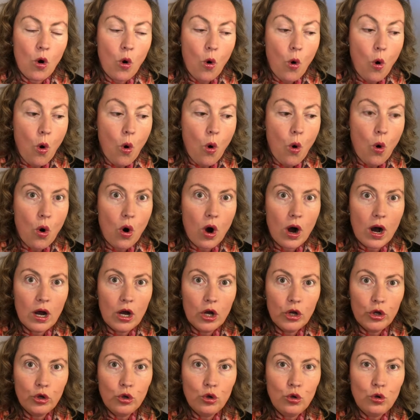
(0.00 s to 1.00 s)

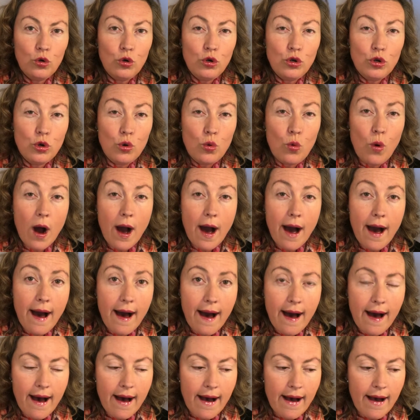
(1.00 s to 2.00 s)
or who you
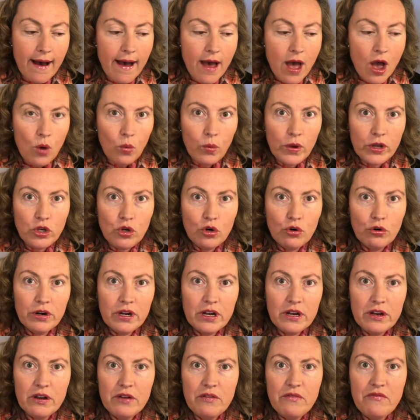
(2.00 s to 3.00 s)
are when you're
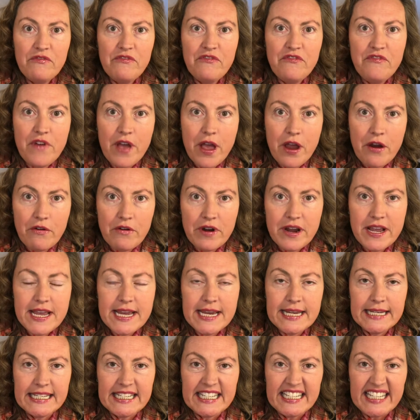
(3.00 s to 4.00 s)
in a very
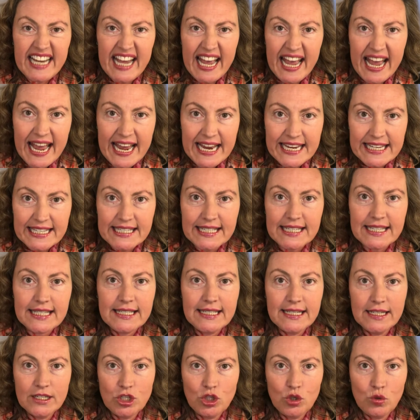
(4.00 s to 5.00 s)
intense
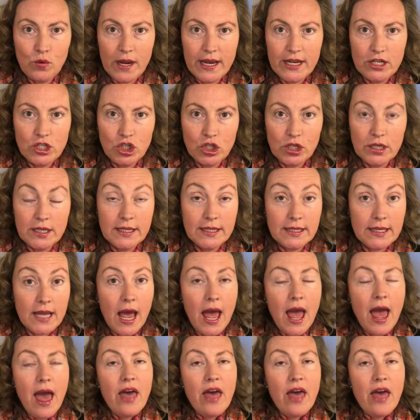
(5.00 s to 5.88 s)
situation, because